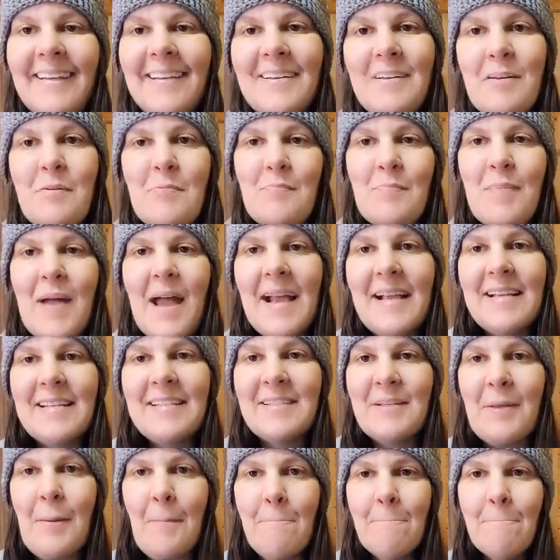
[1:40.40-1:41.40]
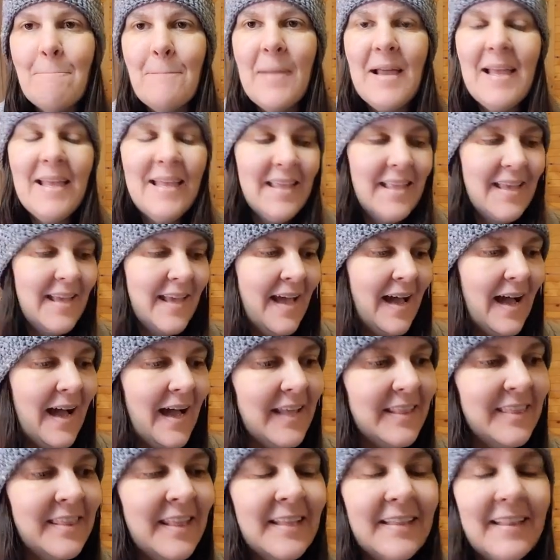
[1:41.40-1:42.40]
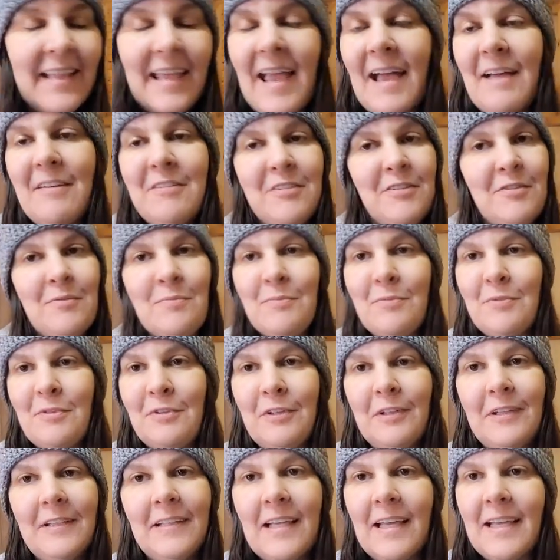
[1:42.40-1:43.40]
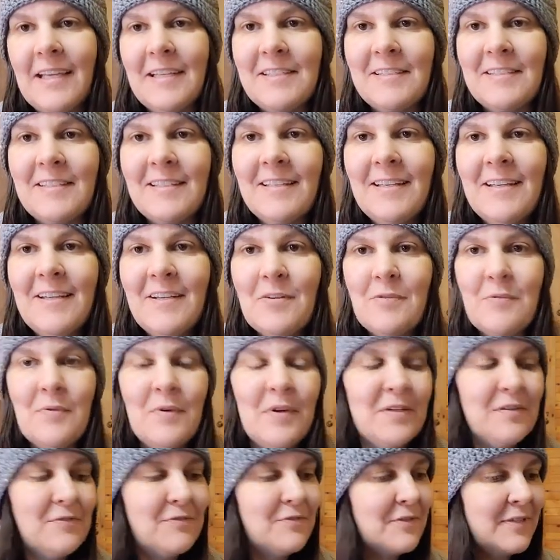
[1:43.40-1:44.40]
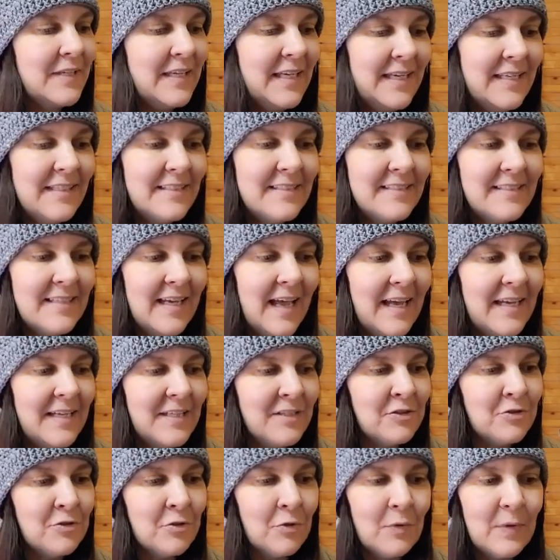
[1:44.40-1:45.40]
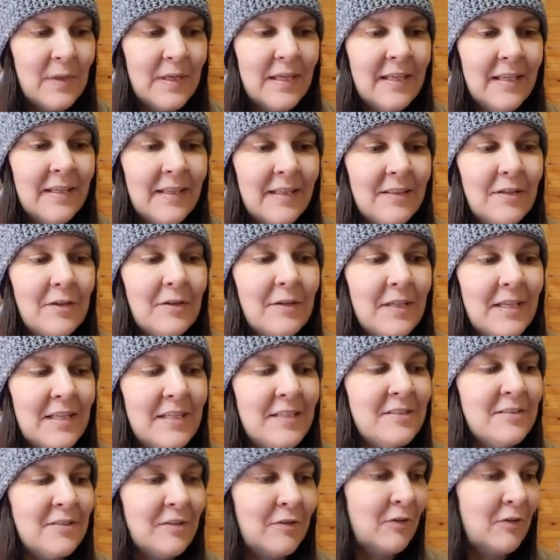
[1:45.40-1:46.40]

Maxim. I think they have some really nice, wonderful kits. I enjoy their kits a